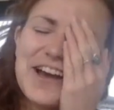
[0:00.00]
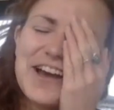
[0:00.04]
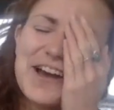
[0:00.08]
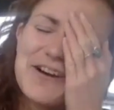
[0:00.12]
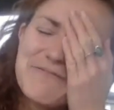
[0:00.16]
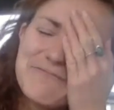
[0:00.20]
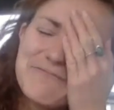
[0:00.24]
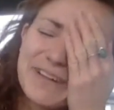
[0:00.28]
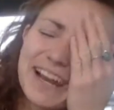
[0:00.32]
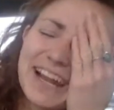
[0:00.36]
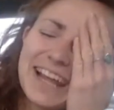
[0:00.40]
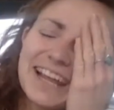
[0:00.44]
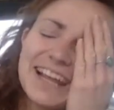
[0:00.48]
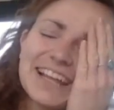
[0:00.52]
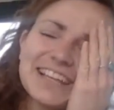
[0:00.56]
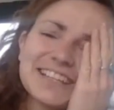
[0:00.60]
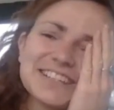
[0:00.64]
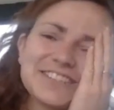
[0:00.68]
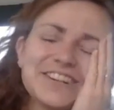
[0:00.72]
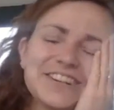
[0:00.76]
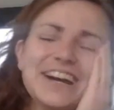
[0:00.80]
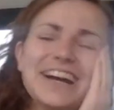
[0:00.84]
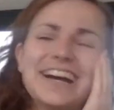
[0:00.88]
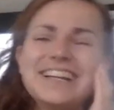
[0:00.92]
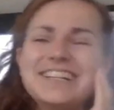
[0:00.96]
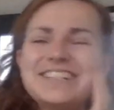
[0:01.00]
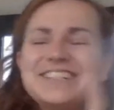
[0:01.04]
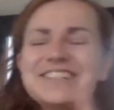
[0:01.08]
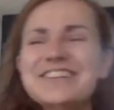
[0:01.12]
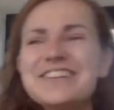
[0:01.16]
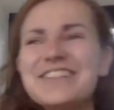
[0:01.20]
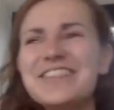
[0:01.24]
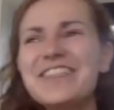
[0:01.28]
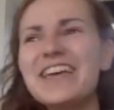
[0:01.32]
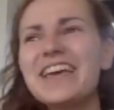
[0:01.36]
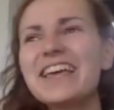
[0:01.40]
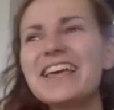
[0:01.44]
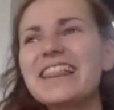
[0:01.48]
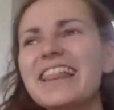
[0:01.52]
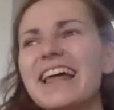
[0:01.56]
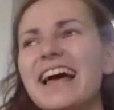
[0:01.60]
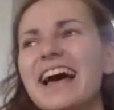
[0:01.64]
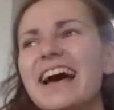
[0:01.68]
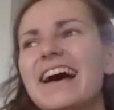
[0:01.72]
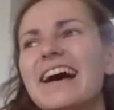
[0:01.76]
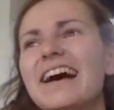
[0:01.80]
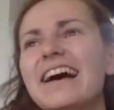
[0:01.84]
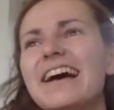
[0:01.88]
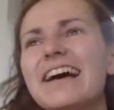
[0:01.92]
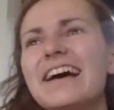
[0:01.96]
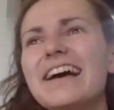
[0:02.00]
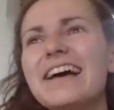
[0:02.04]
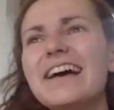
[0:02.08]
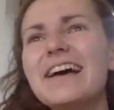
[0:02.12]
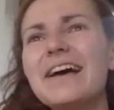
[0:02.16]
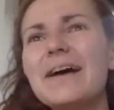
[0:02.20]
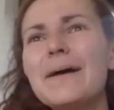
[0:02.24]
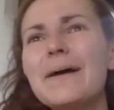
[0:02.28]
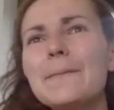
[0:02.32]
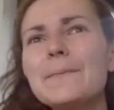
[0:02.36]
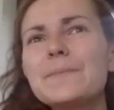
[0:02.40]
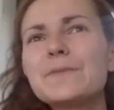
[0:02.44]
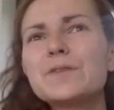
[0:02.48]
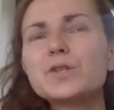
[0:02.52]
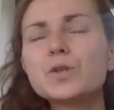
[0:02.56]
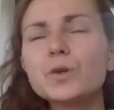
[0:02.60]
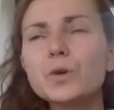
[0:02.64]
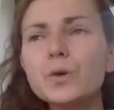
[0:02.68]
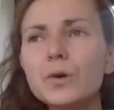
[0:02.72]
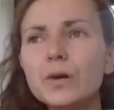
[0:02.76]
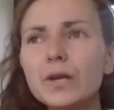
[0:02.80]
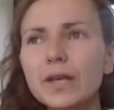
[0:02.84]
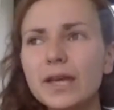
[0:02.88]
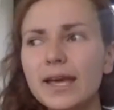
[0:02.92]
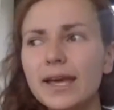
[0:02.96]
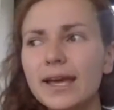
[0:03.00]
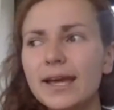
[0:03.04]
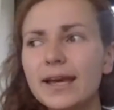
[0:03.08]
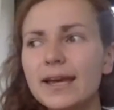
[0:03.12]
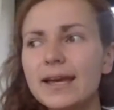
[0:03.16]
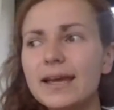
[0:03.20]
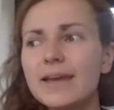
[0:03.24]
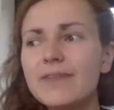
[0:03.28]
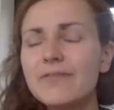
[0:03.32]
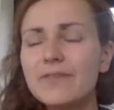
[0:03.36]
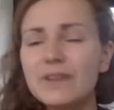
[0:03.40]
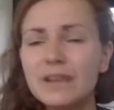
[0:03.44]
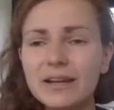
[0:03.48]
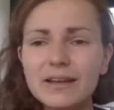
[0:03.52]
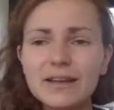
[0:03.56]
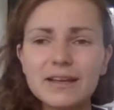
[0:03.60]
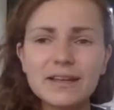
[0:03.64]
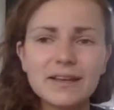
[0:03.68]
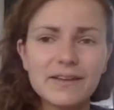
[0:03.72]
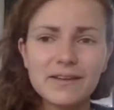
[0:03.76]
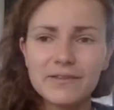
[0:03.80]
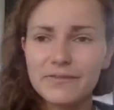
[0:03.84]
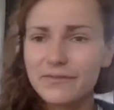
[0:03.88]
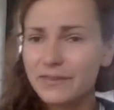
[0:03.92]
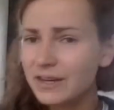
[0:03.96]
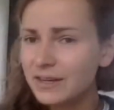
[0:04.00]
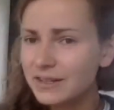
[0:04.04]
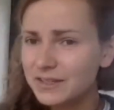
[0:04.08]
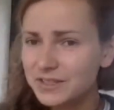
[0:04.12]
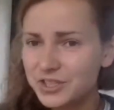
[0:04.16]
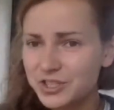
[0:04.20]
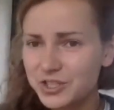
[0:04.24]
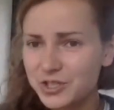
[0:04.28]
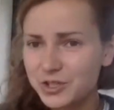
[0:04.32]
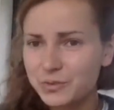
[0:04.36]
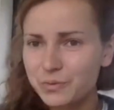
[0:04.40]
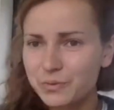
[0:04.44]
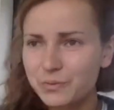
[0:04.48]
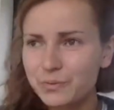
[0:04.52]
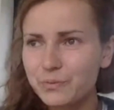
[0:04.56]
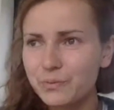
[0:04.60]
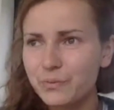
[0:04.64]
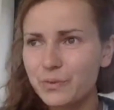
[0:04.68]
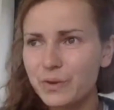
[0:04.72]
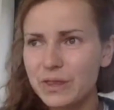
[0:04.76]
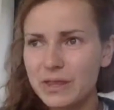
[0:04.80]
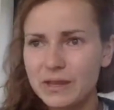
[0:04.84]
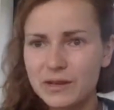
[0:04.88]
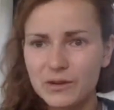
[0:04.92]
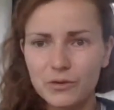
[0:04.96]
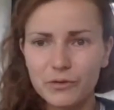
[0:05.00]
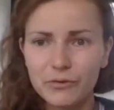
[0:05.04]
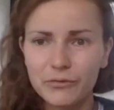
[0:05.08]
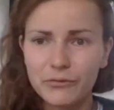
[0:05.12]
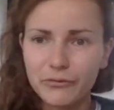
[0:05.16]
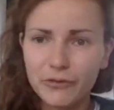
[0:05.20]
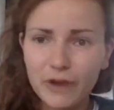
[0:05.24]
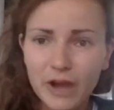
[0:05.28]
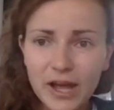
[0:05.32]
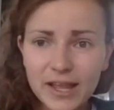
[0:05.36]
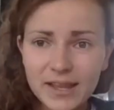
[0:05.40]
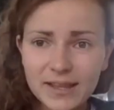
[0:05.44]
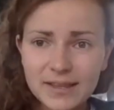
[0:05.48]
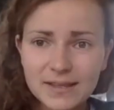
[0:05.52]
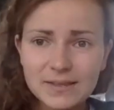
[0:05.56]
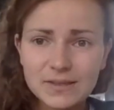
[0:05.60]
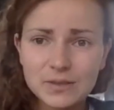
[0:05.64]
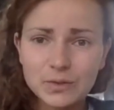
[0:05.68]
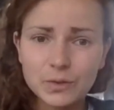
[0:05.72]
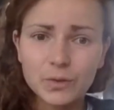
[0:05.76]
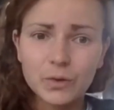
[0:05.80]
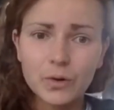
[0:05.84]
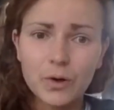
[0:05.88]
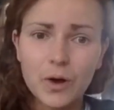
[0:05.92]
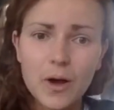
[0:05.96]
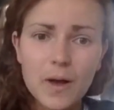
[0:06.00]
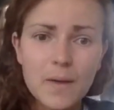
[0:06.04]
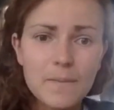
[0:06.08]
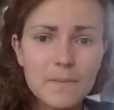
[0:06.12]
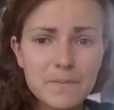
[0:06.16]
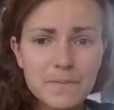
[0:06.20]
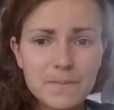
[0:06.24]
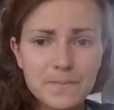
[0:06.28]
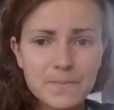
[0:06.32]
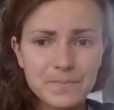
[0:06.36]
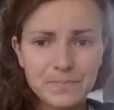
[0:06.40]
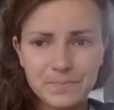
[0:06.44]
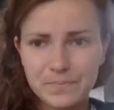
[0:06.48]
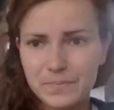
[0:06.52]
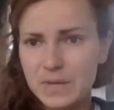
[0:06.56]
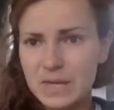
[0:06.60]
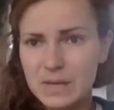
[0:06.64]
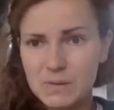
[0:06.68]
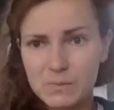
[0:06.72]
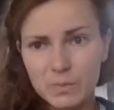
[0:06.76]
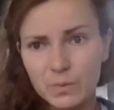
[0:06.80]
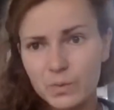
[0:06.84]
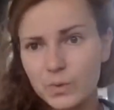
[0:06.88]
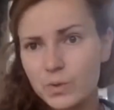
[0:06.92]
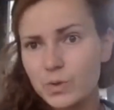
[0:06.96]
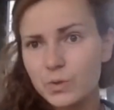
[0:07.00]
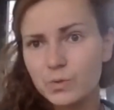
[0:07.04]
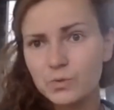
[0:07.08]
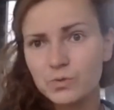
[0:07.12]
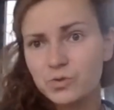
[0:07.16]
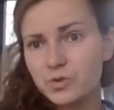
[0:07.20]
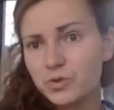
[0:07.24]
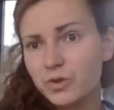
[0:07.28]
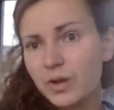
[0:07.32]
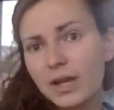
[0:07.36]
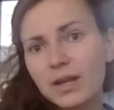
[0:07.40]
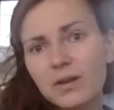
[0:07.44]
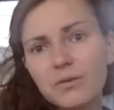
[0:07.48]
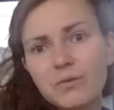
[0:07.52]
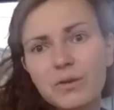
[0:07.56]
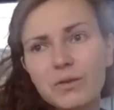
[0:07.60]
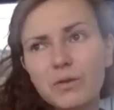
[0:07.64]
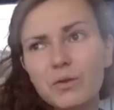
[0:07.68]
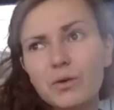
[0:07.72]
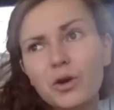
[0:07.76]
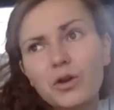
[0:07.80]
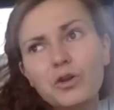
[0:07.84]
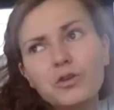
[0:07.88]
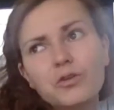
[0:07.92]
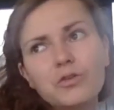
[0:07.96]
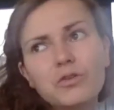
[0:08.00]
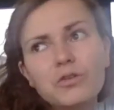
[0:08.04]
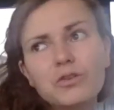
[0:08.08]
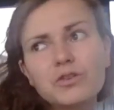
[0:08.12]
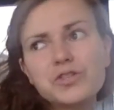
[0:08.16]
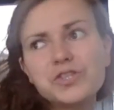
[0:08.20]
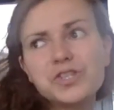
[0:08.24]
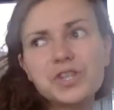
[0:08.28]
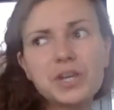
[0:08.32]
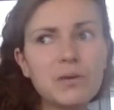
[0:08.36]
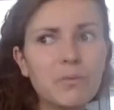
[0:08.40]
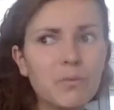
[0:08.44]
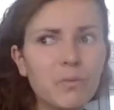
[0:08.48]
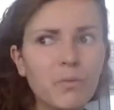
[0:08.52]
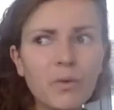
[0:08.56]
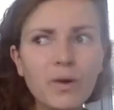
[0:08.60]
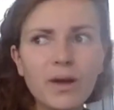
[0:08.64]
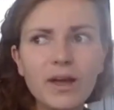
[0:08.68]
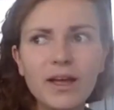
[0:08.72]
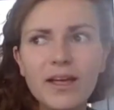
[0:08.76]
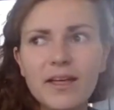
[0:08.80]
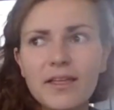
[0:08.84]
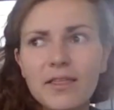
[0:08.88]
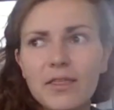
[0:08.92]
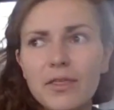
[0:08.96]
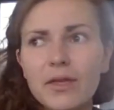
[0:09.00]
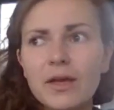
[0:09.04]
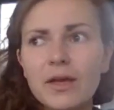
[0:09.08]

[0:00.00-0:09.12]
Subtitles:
But I do think that talking, even it's just within your friends or people you train with or go to the gym with,